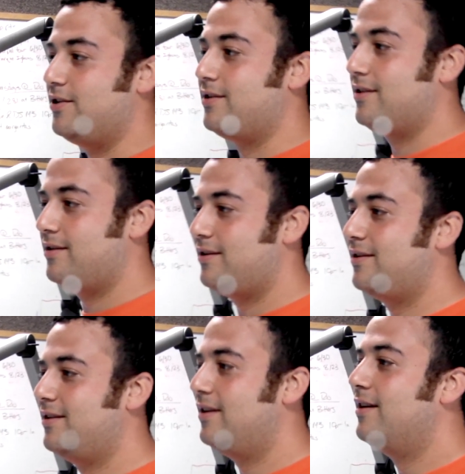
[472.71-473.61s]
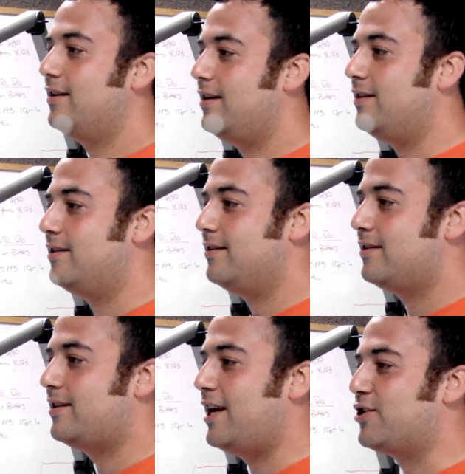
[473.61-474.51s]
Right. Yeah.
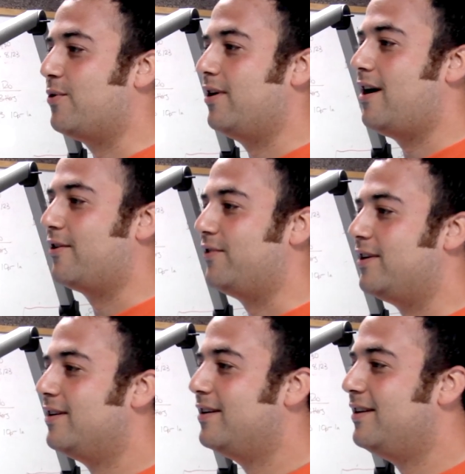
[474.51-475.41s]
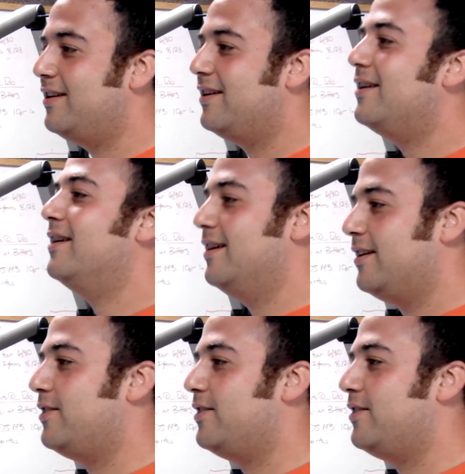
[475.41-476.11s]
Maybe it's like the nerves.